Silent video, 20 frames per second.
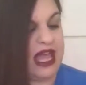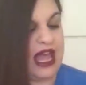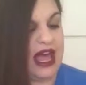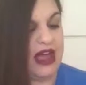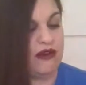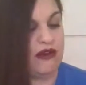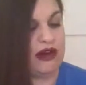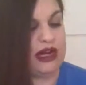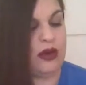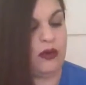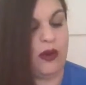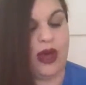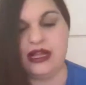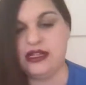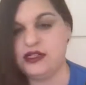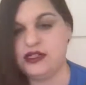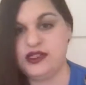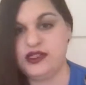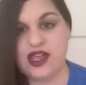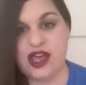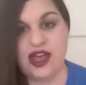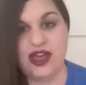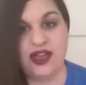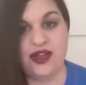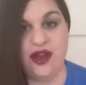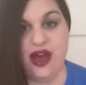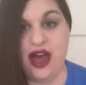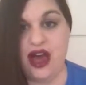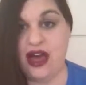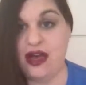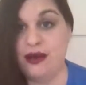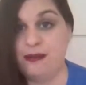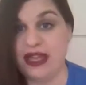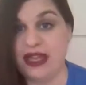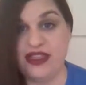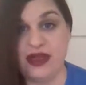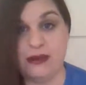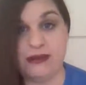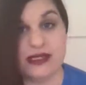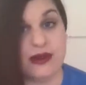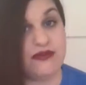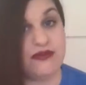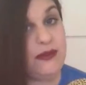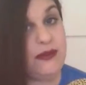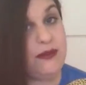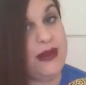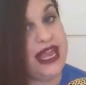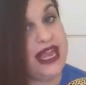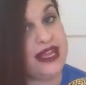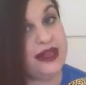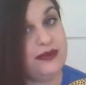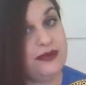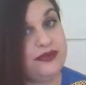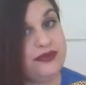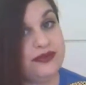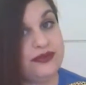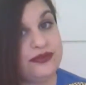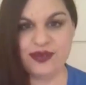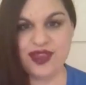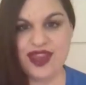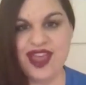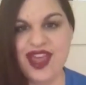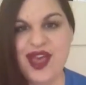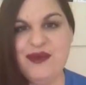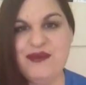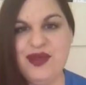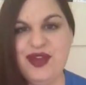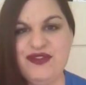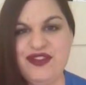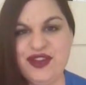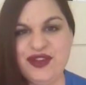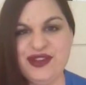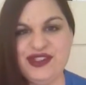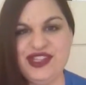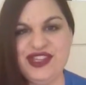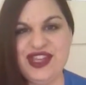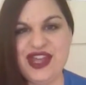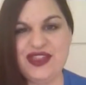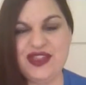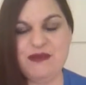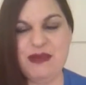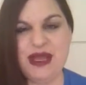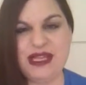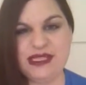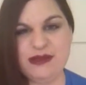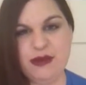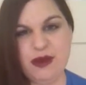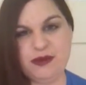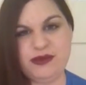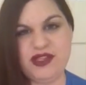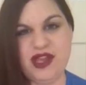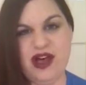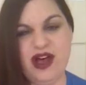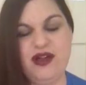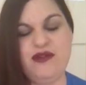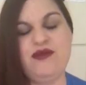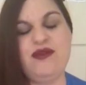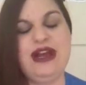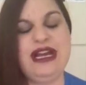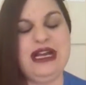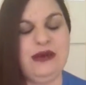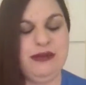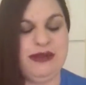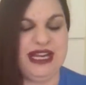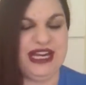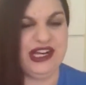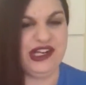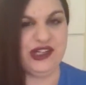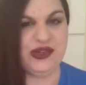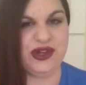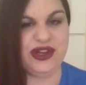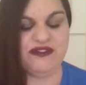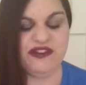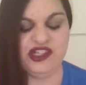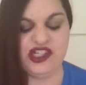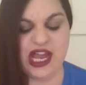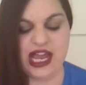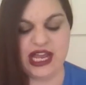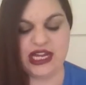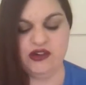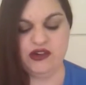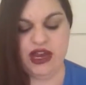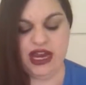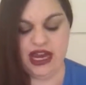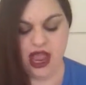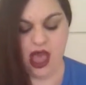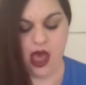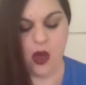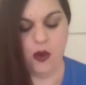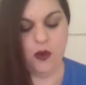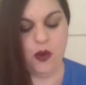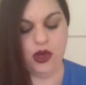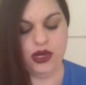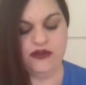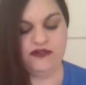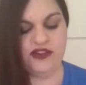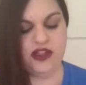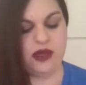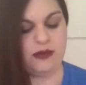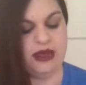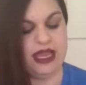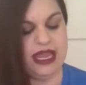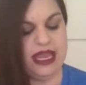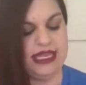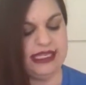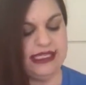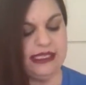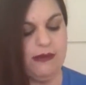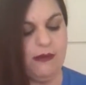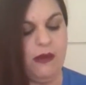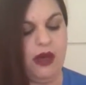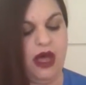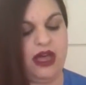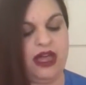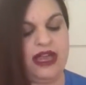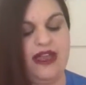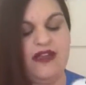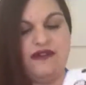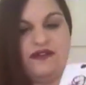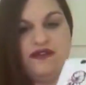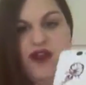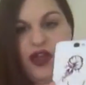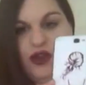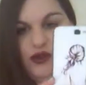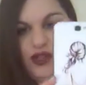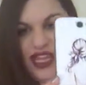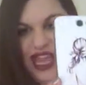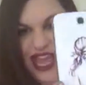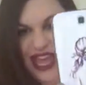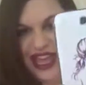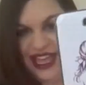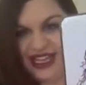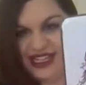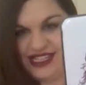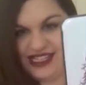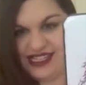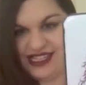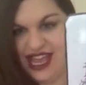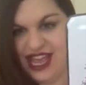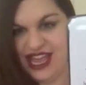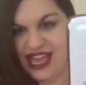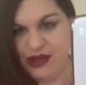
my hair really well, so uh, a big thumbs up from me. Moving on to the other bits and bobs that I've really been enjoying for January. Uh, one of them is my phone case.